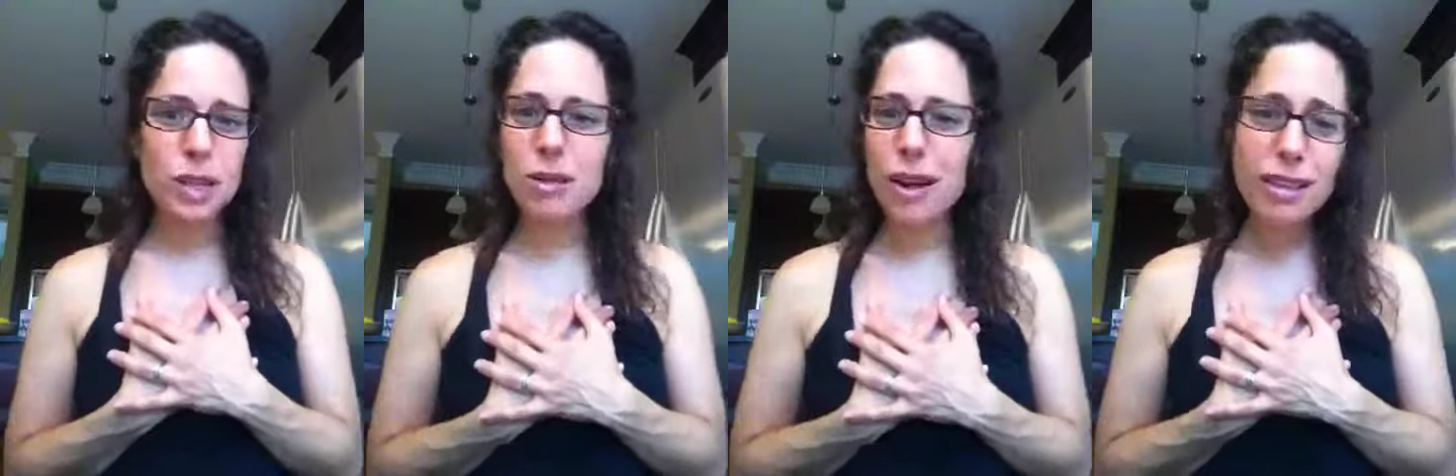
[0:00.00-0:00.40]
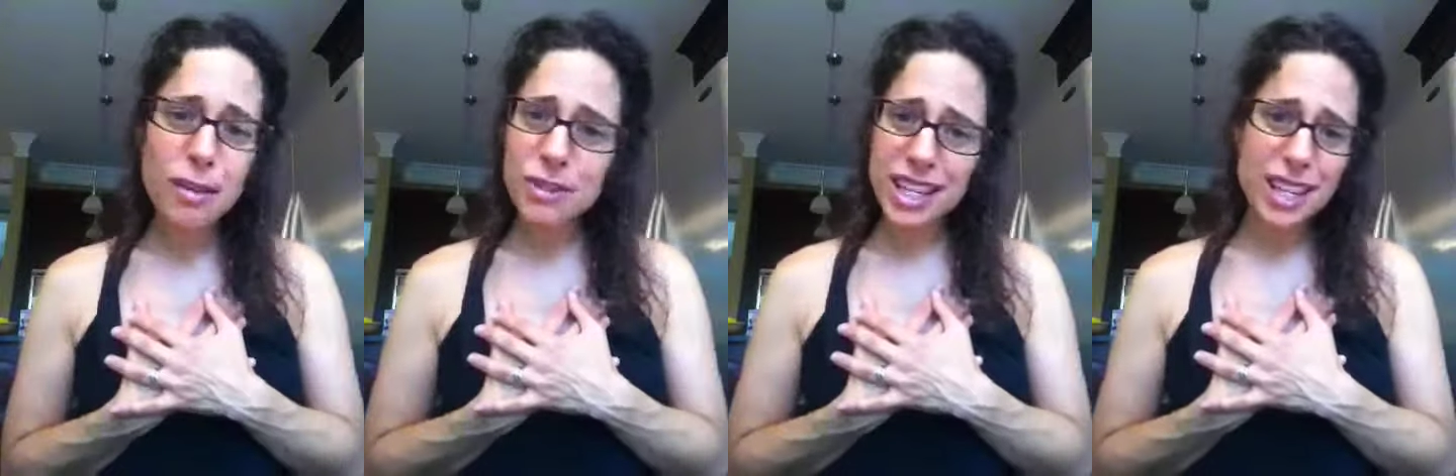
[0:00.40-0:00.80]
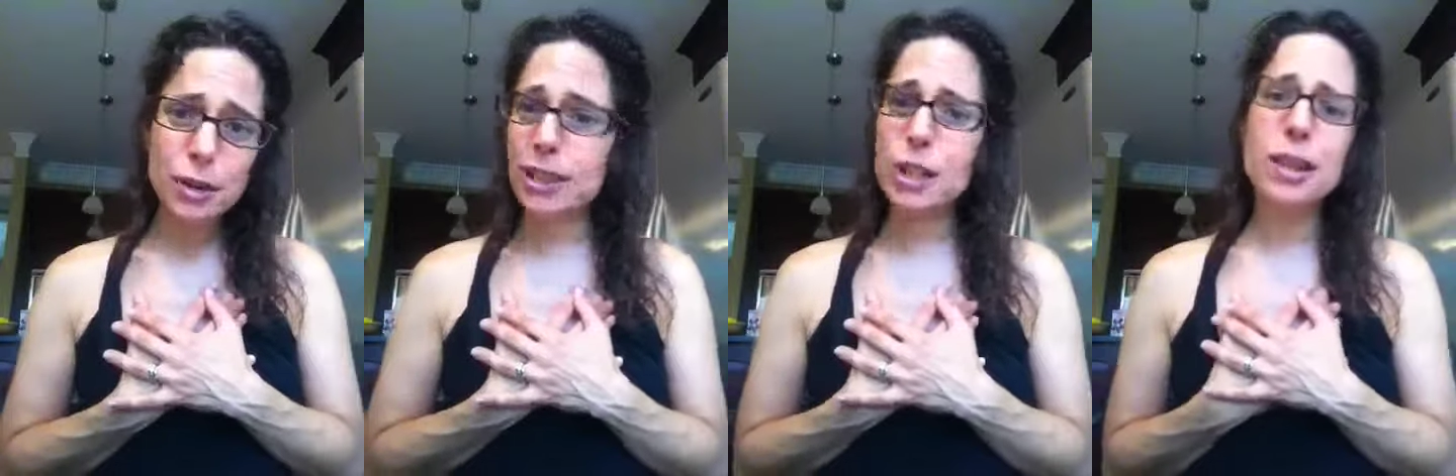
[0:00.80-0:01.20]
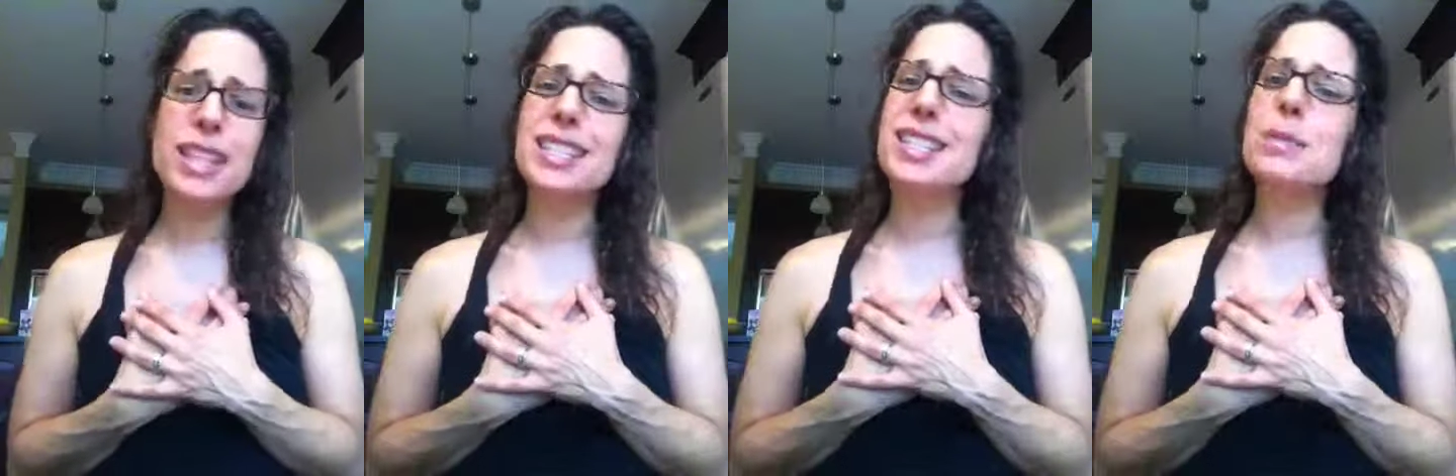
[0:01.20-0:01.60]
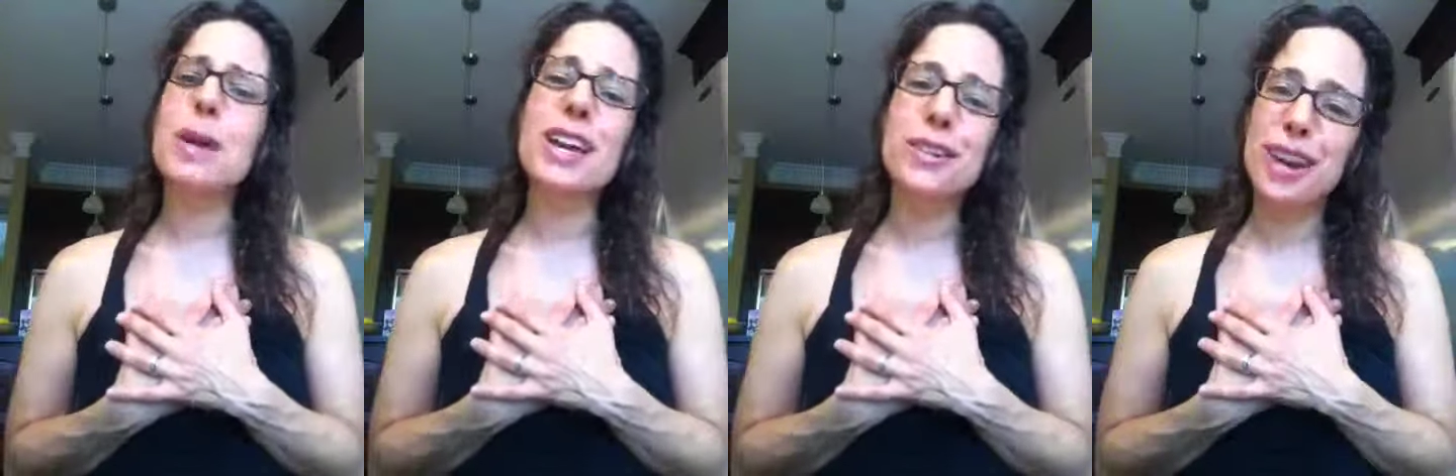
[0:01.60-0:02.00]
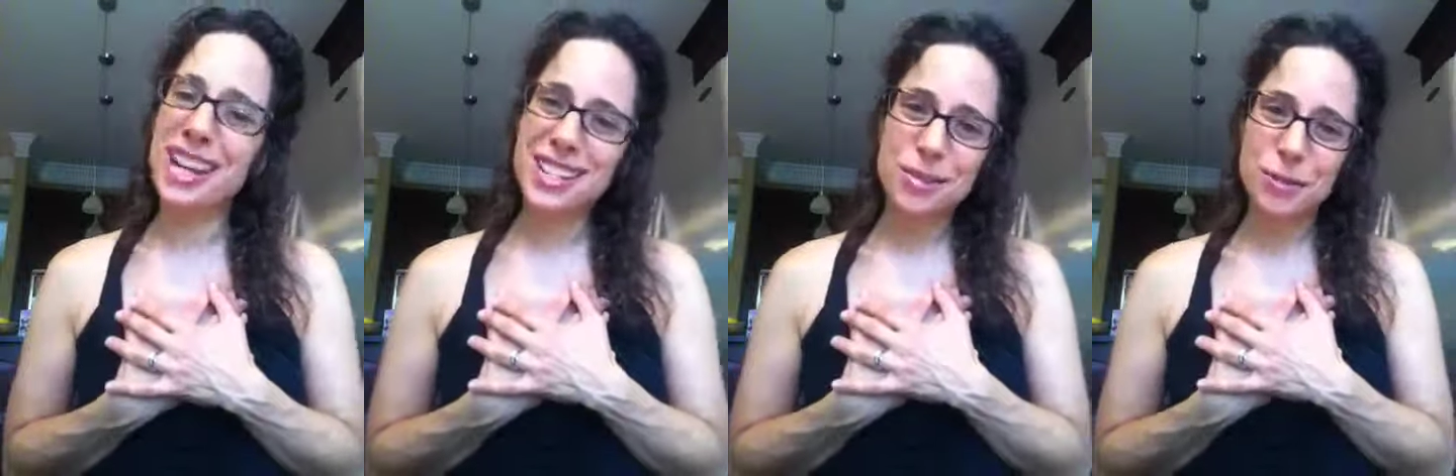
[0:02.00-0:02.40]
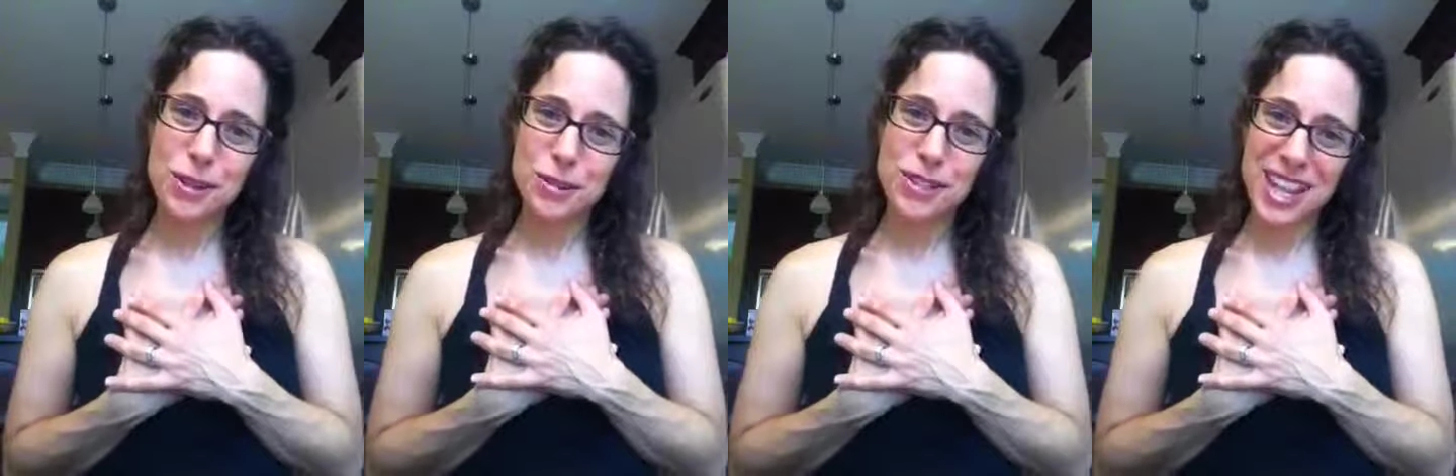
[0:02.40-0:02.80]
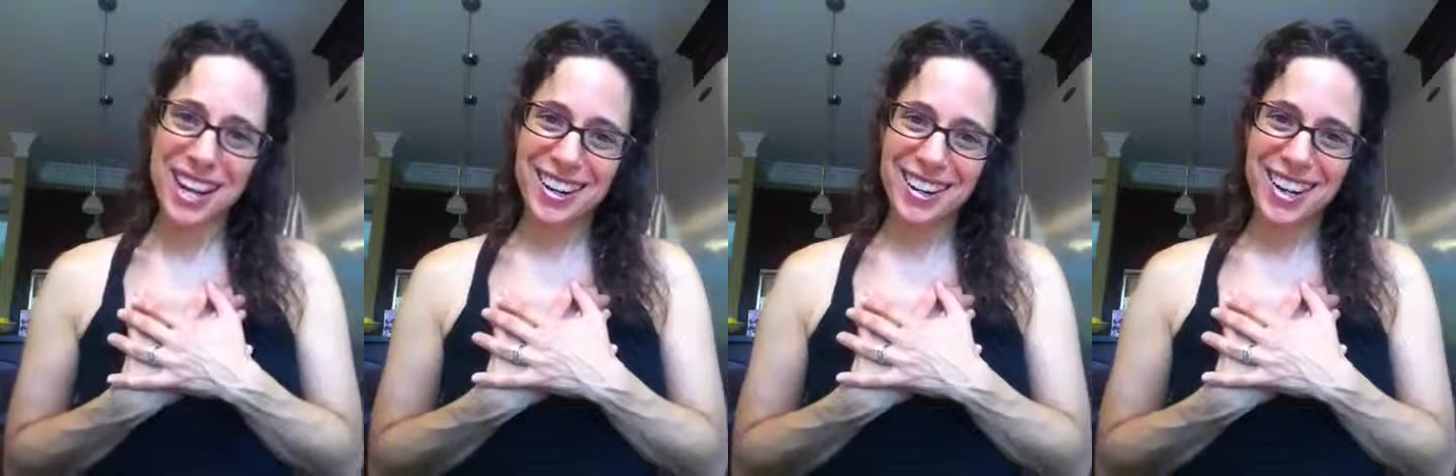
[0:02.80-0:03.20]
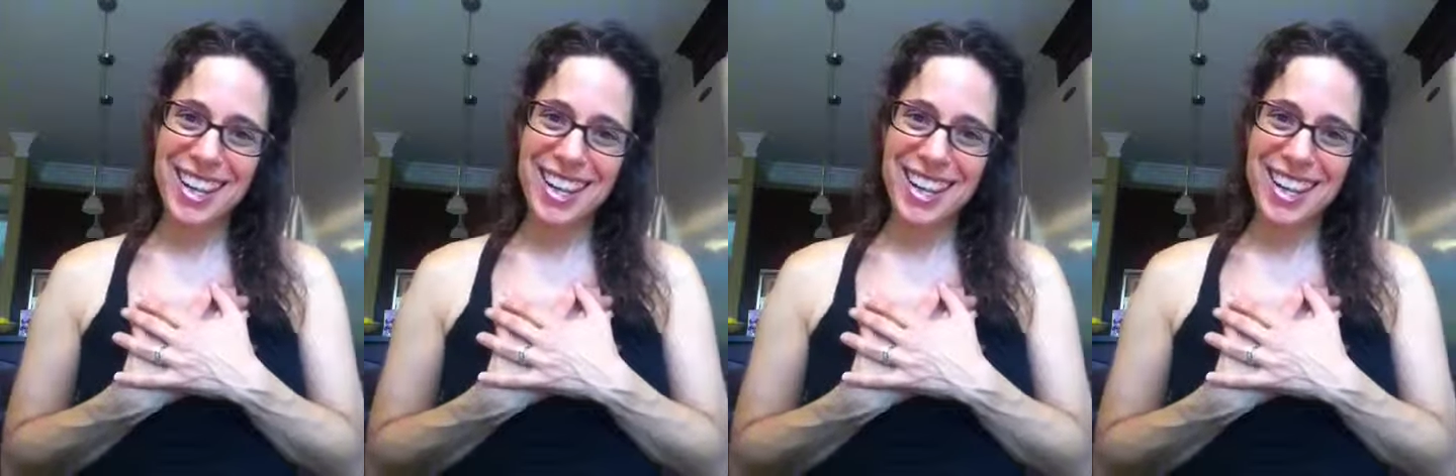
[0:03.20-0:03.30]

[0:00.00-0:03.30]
We'd all love to hear, and you'll inspire us when you share.